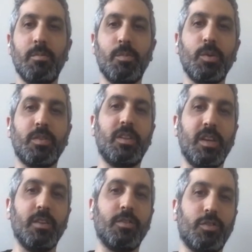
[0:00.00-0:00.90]
most
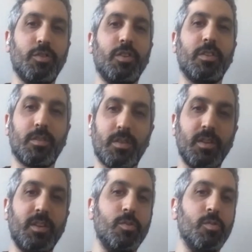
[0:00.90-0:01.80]
ETLs should just
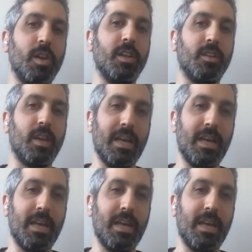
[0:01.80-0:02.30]
continue running